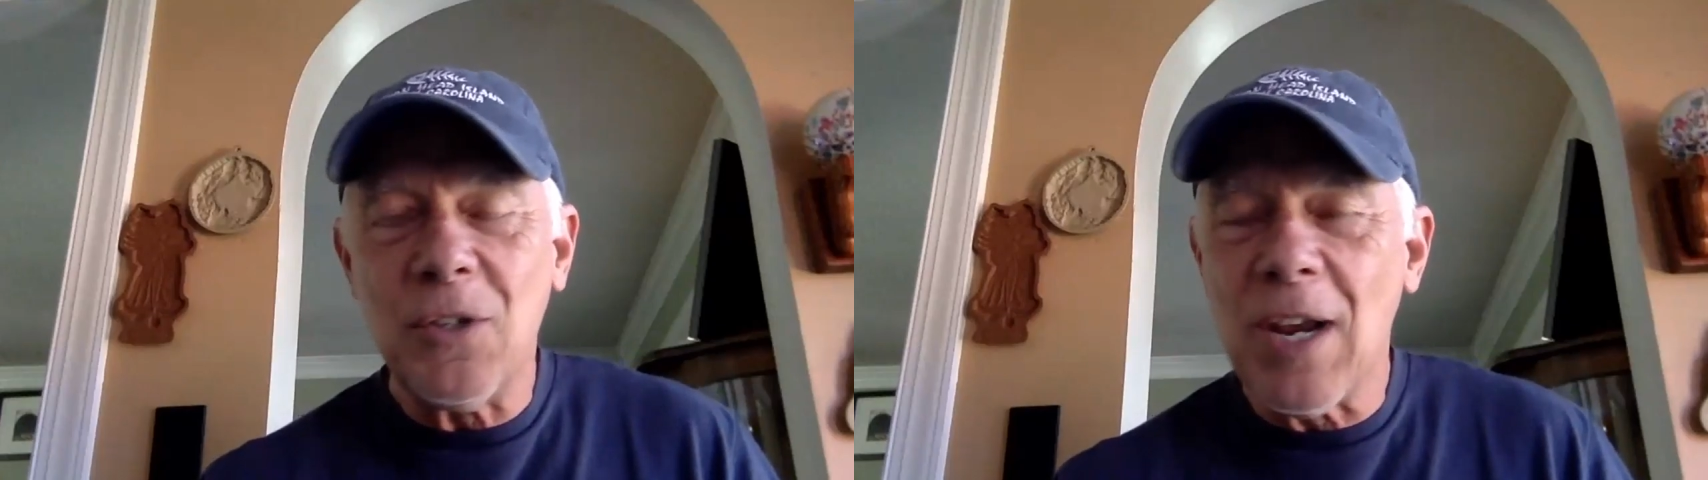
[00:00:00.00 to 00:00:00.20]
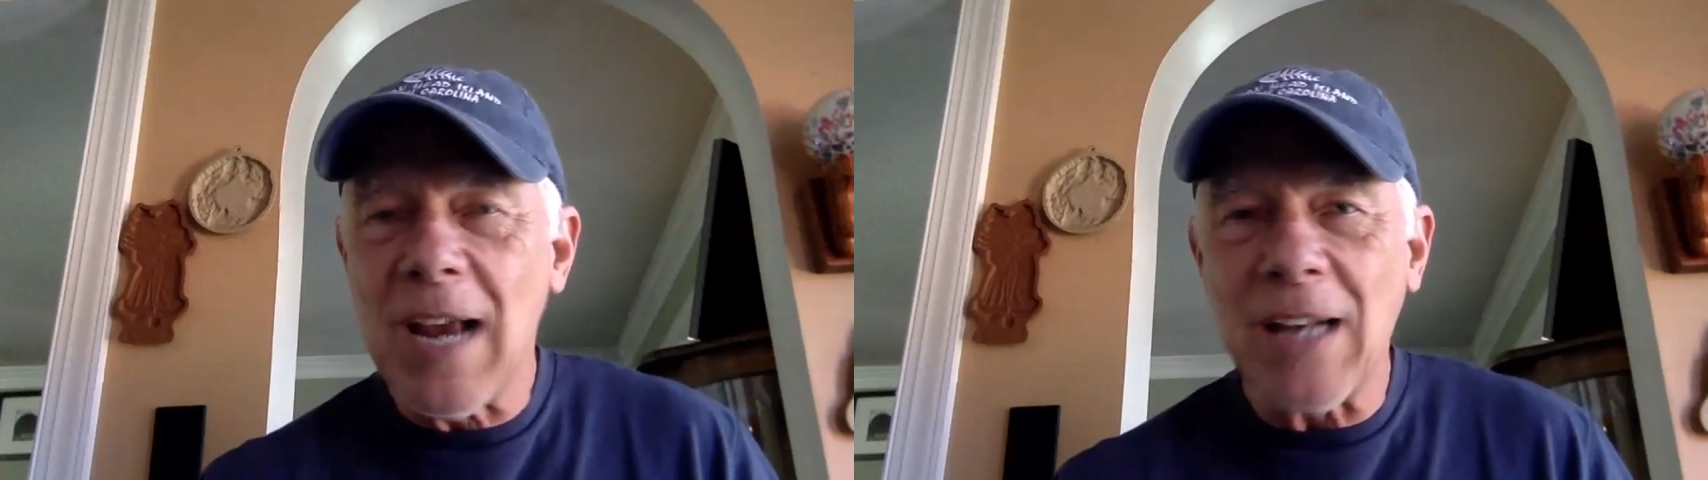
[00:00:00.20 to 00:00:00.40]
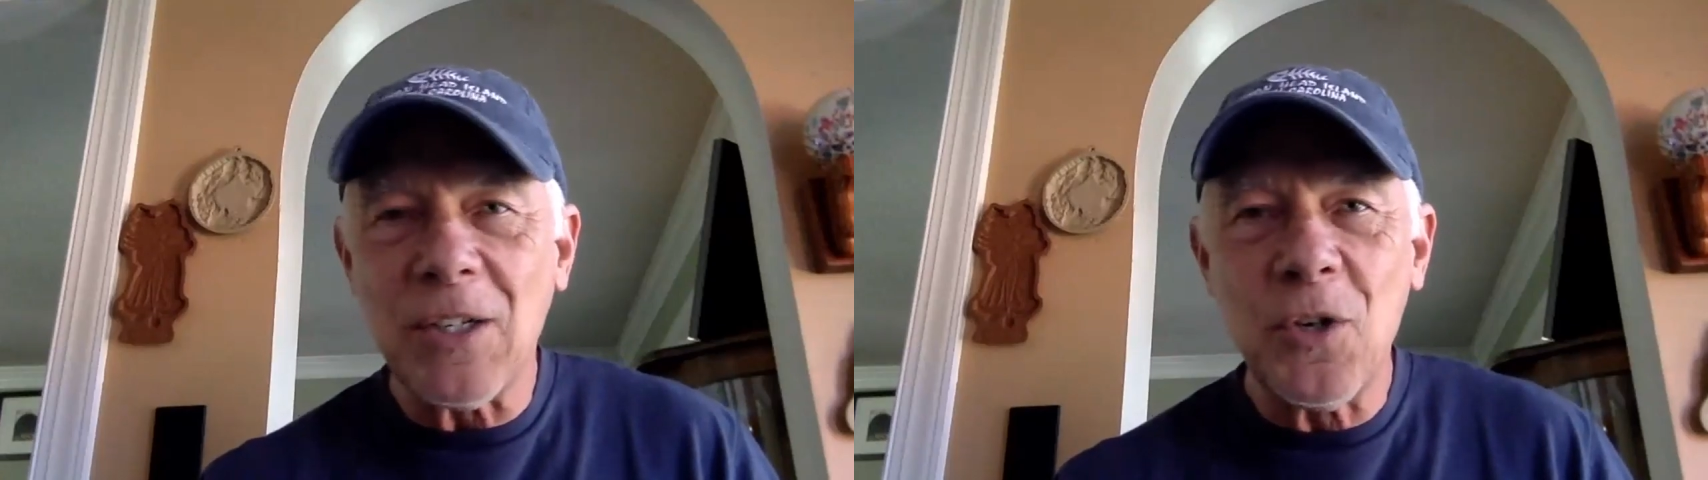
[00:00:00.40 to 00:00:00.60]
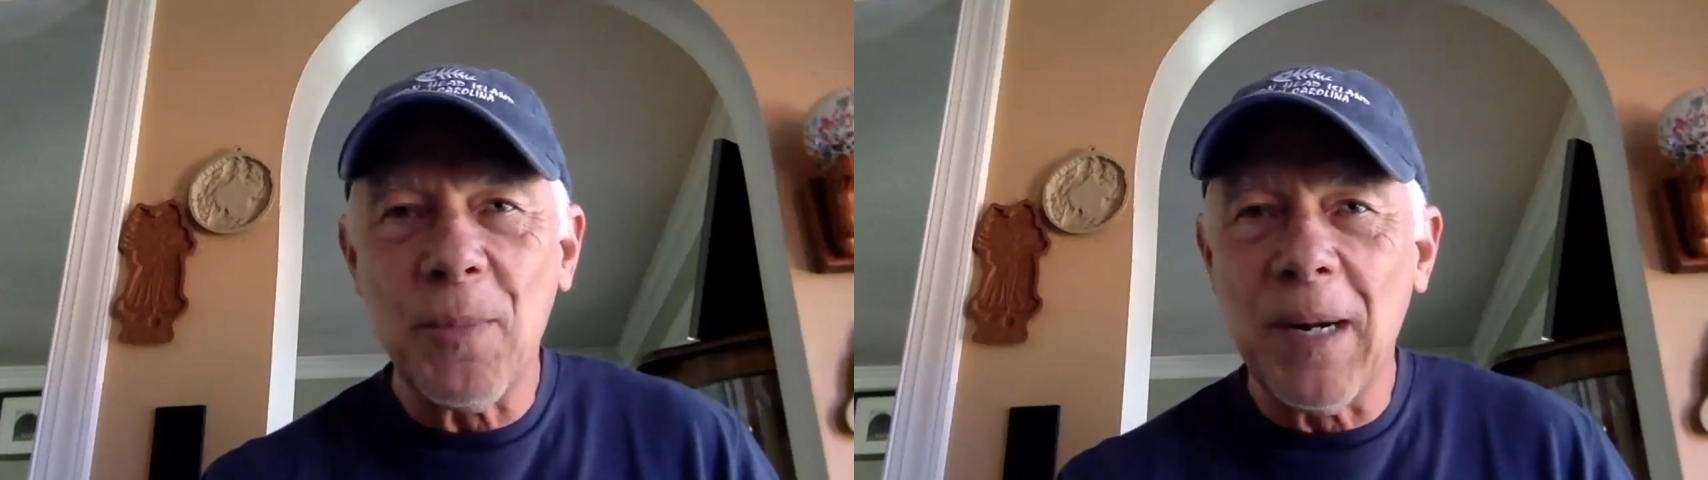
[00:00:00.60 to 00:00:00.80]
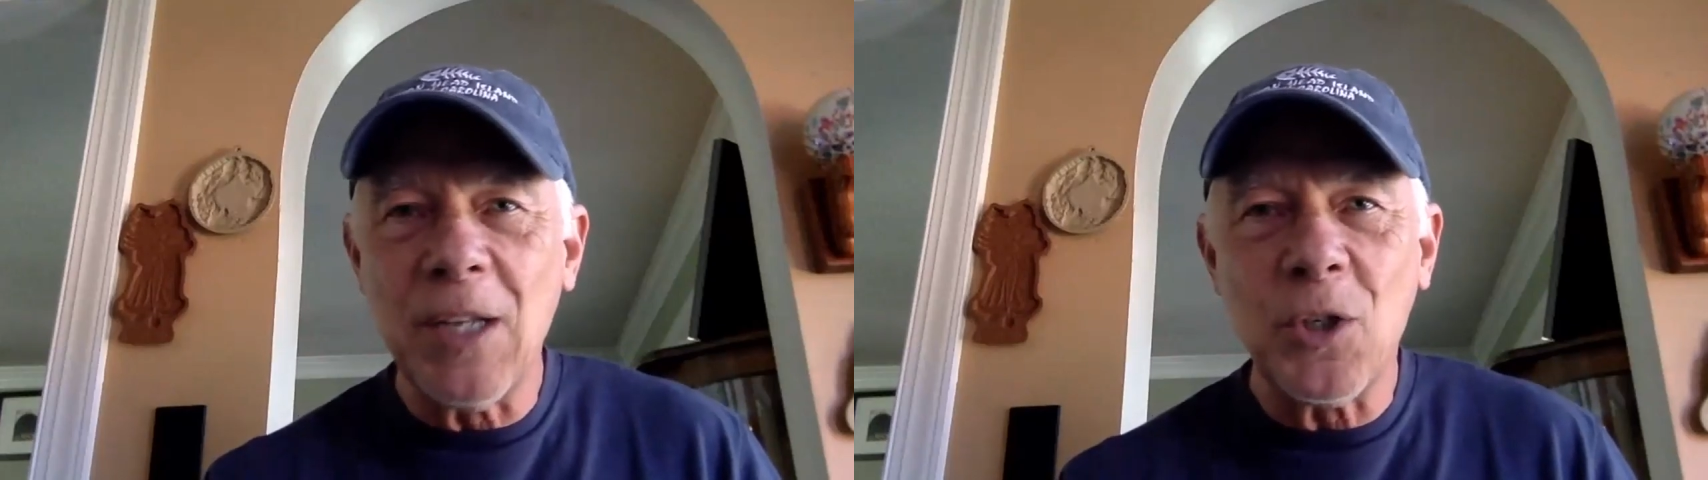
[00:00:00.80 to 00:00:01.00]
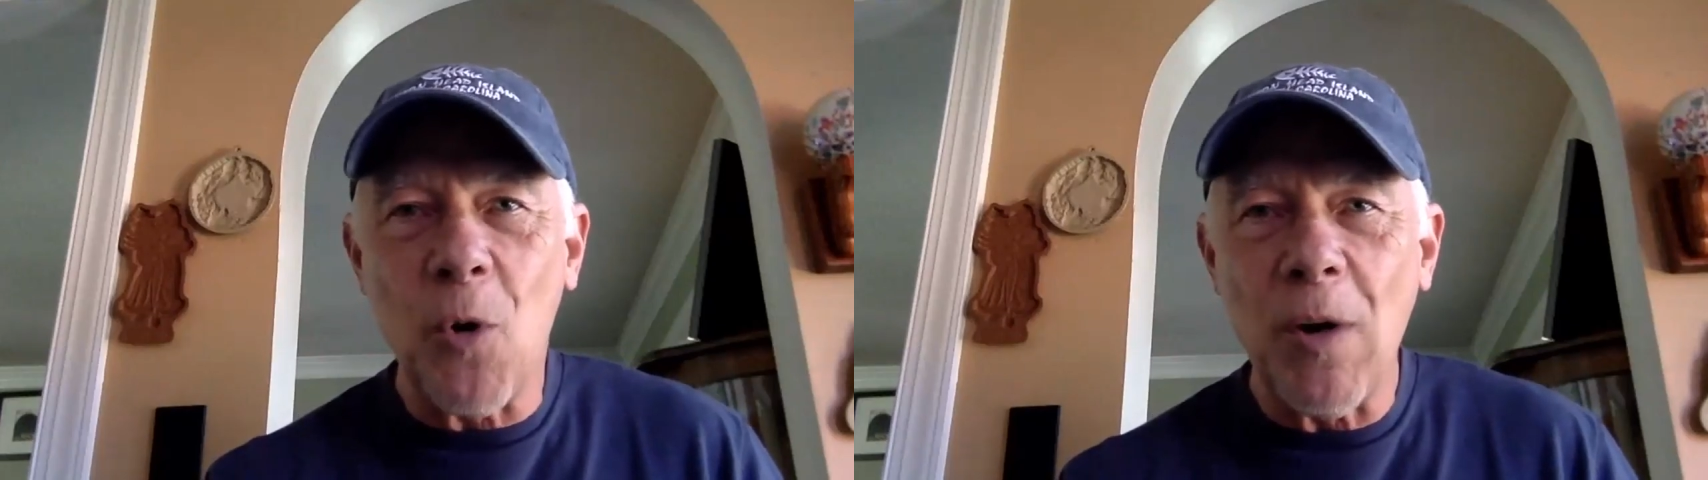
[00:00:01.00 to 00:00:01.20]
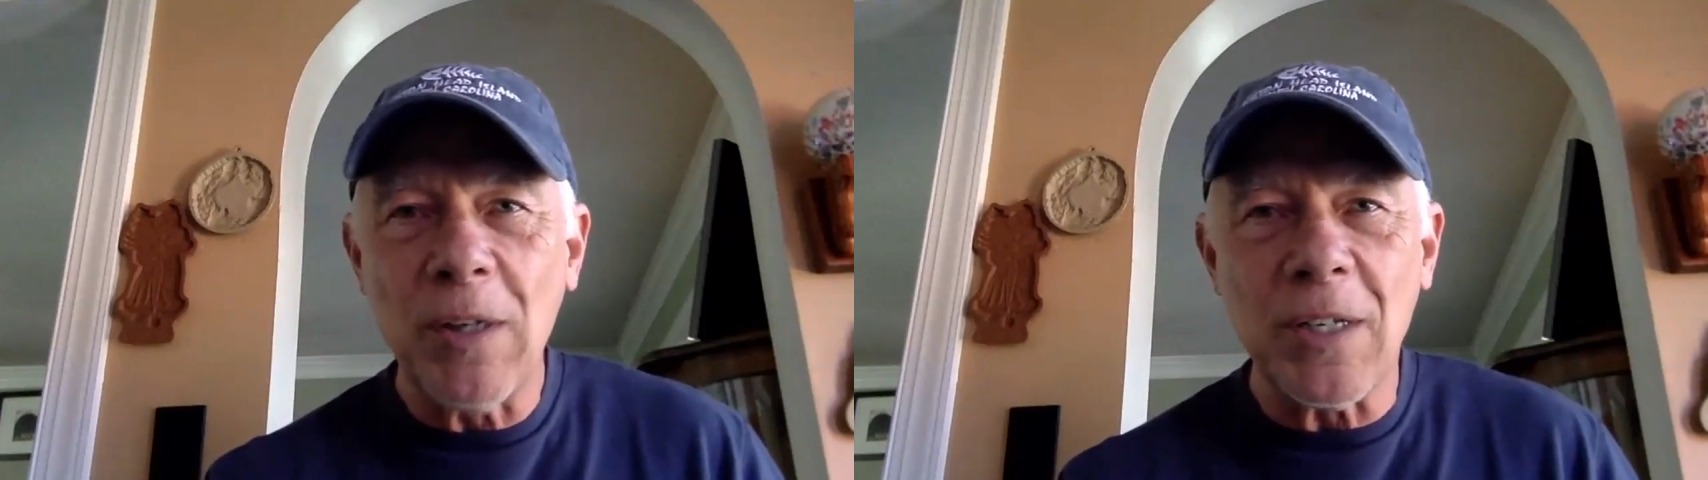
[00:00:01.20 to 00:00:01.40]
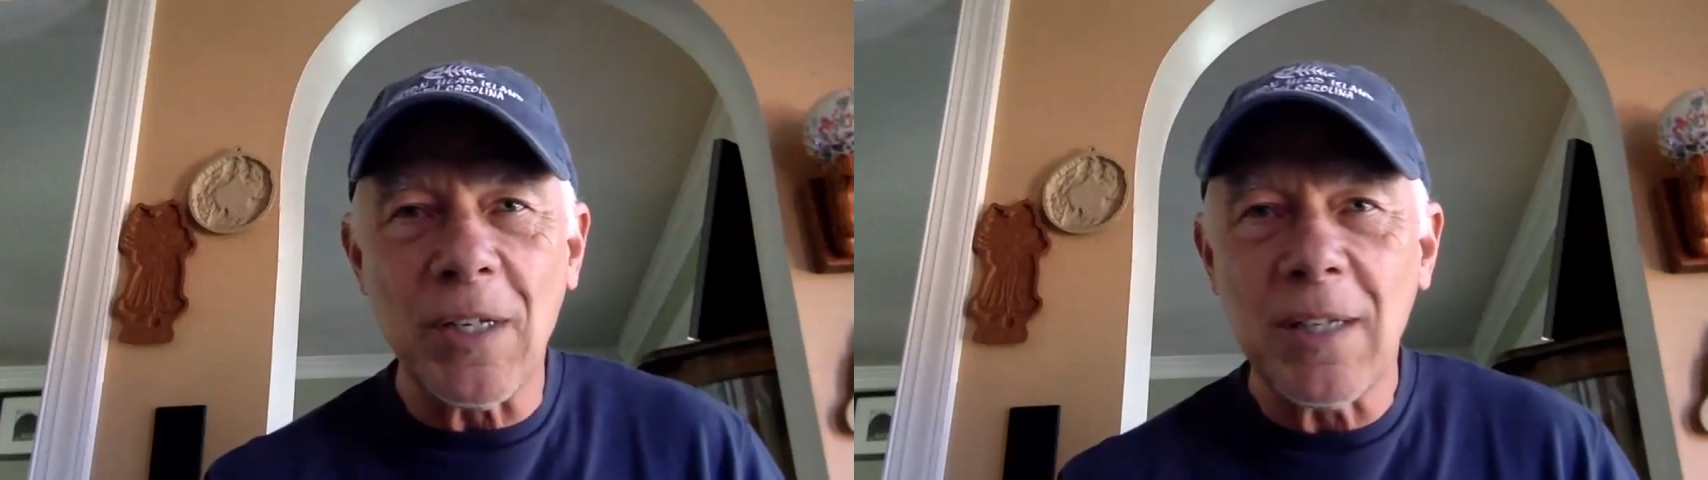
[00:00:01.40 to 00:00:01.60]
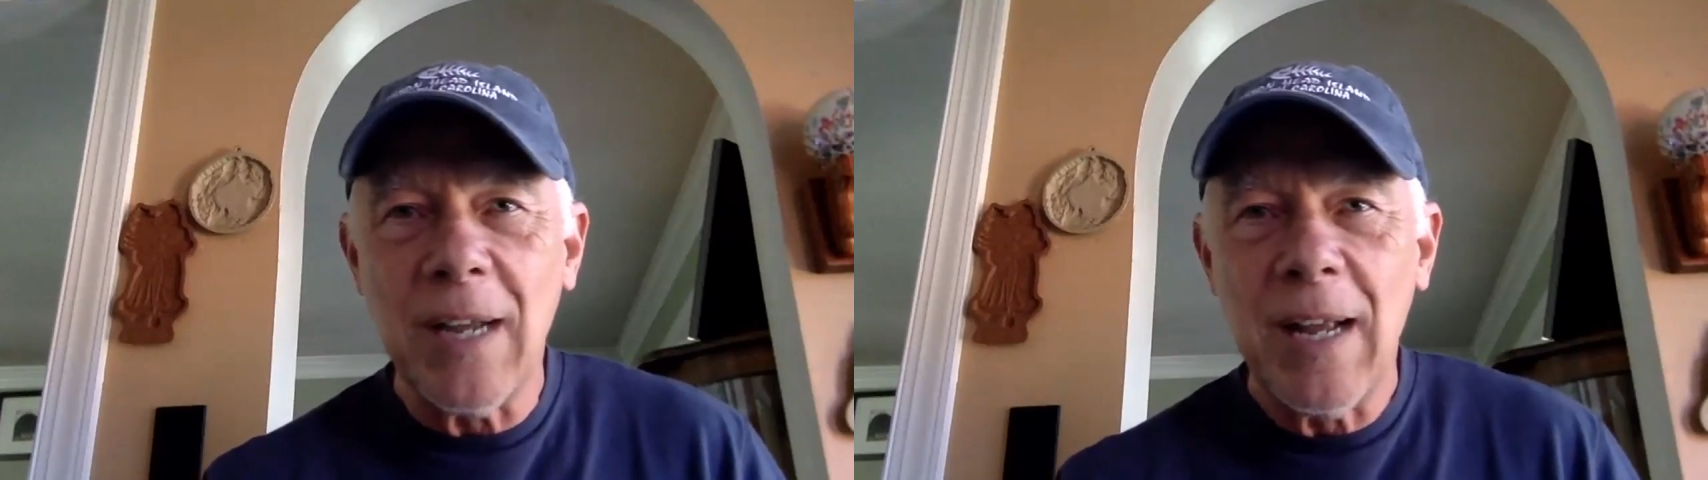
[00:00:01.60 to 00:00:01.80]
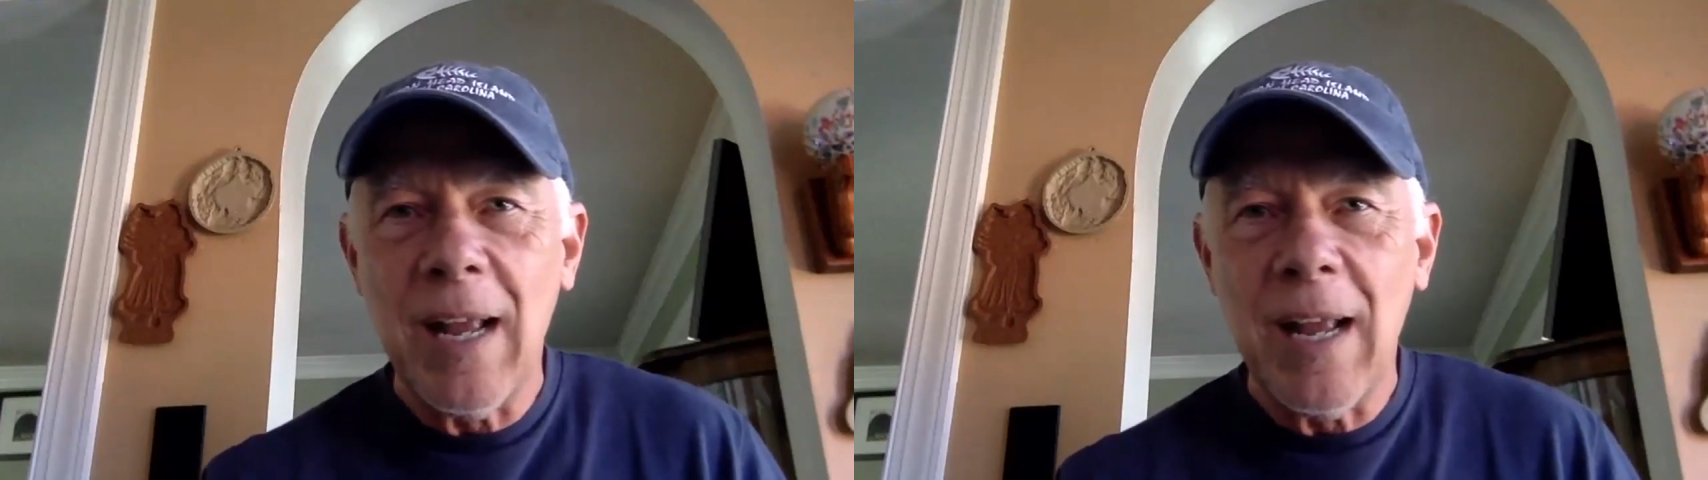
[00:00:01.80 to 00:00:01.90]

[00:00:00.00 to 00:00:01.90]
you got too many choices.